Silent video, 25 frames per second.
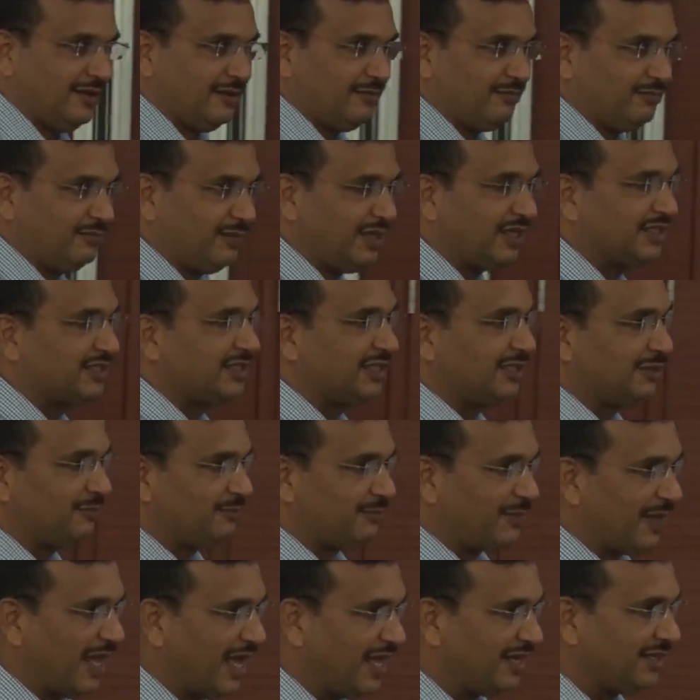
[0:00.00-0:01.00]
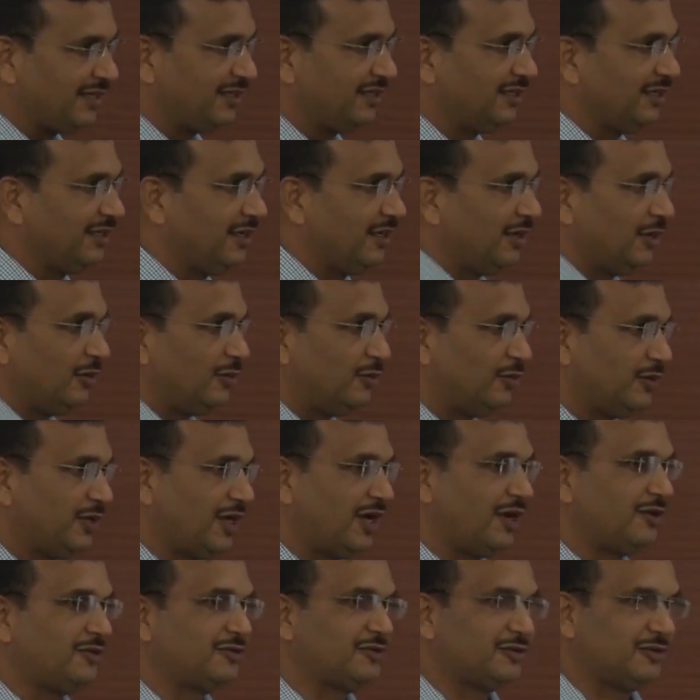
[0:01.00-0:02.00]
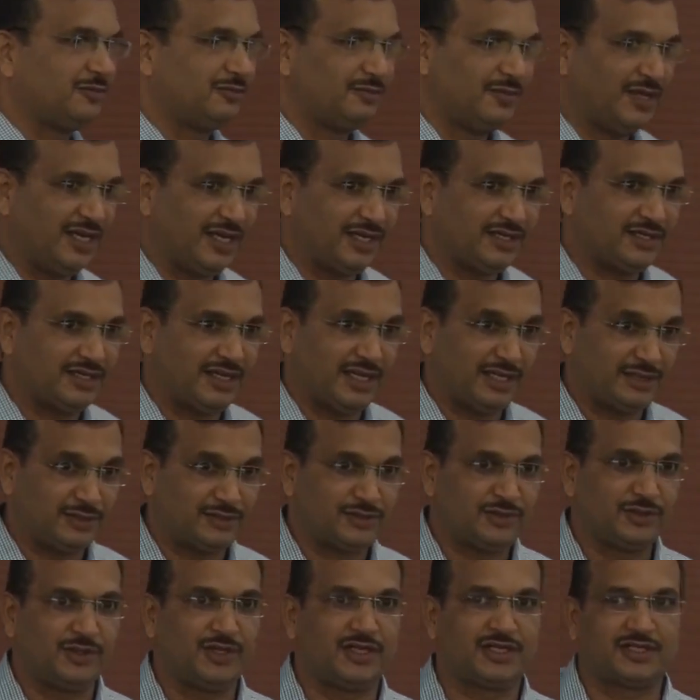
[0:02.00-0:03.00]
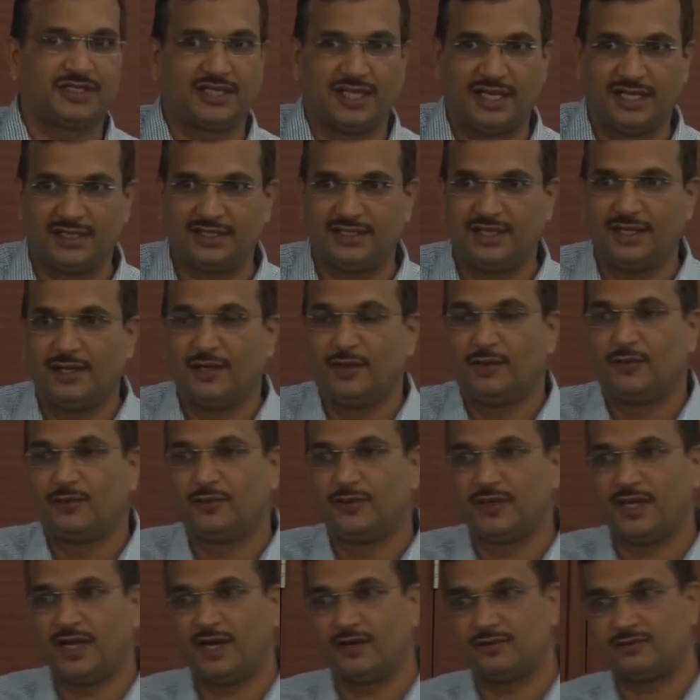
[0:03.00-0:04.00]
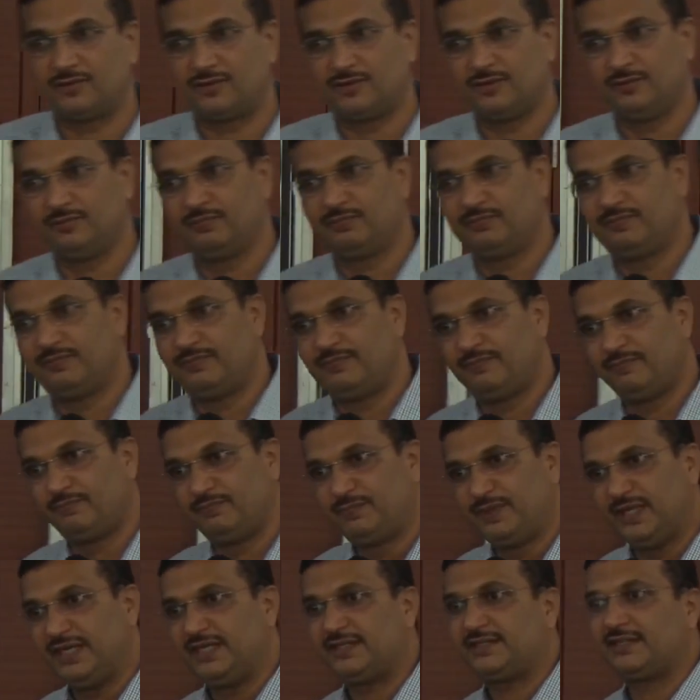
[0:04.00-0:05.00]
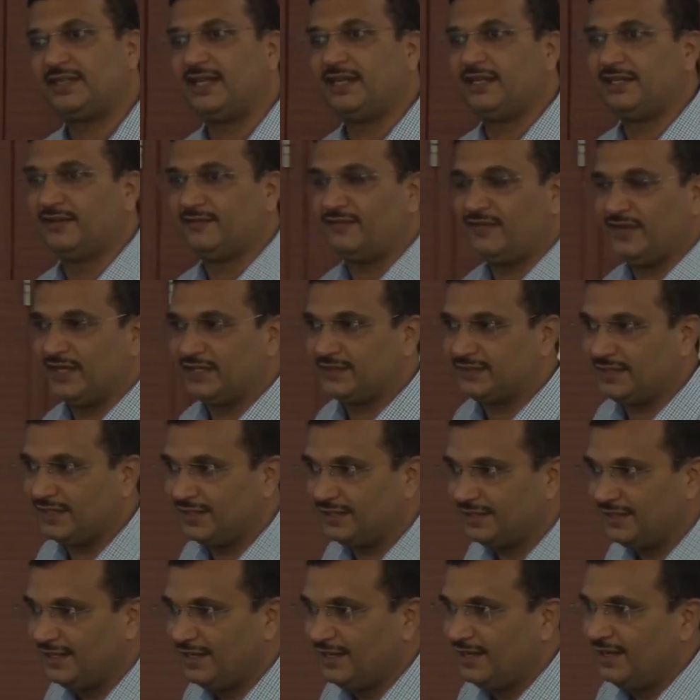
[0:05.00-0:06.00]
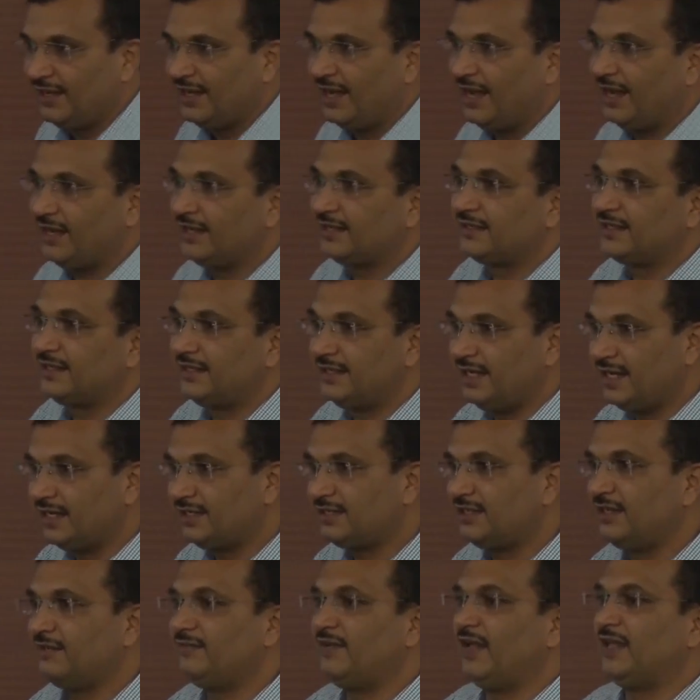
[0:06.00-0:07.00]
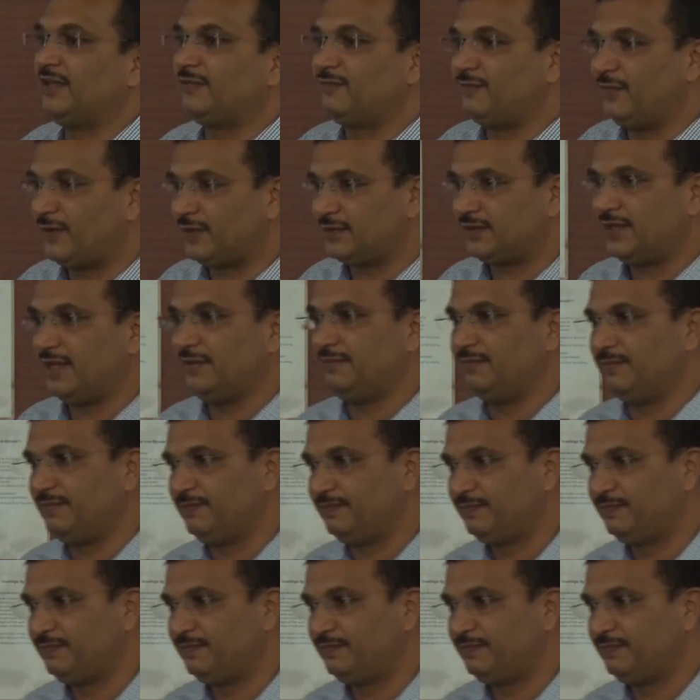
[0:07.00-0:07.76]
But in planning, we have to ensure that we have to beat the inflation and create the wealth for them.